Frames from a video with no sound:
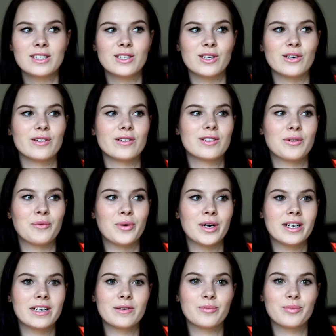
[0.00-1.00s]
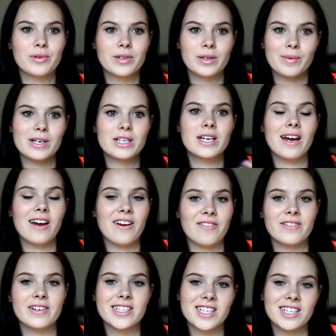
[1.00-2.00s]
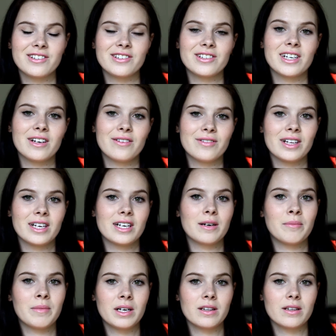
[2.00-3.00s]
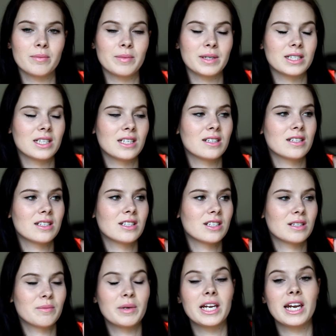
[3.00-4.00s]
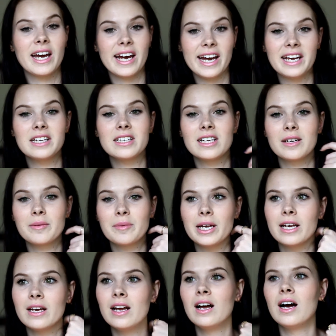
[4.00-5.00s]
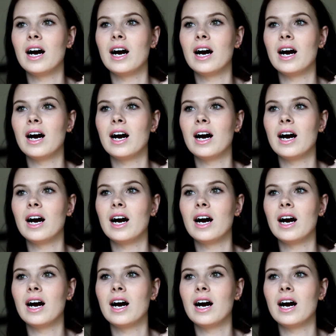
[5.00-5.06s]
So to wear it pretty much every single day for like a month, my skin has just been hating me.